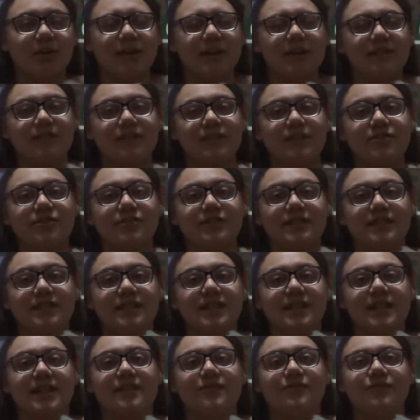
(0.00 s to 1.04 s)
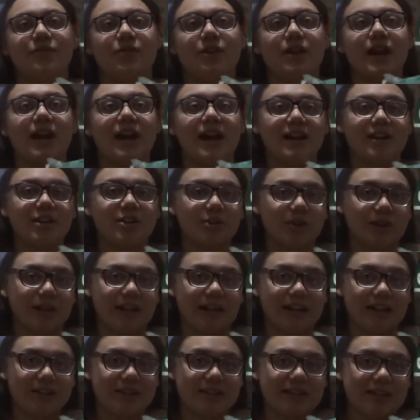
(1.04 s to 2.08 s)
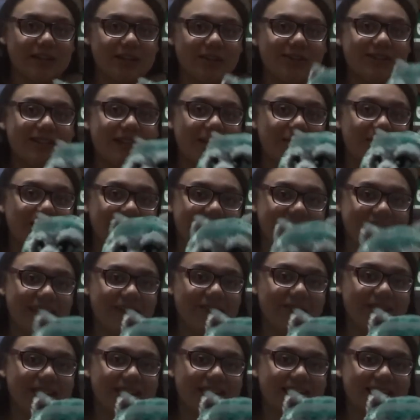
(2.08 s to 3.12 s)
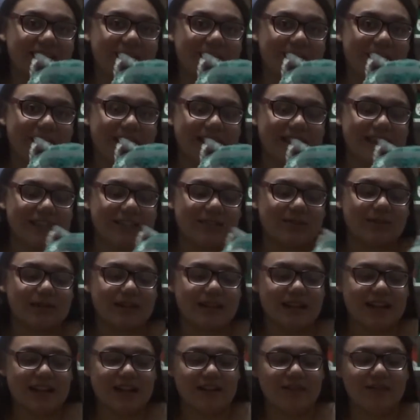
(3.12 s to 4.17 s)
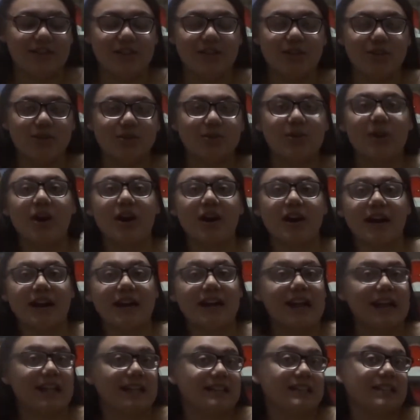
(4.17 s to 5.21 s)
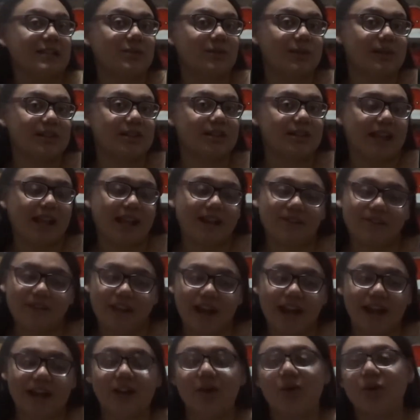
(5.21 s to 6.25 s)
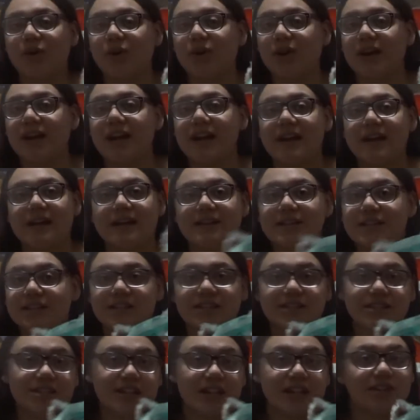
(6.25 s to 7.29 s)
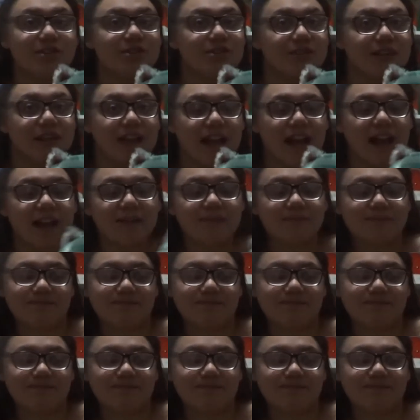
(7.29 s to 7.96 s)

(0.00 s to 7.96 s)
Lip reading: if you see it for under $100, I would definitely buy this one if you are an Alice in Wonderland fan or just Cheshire Cat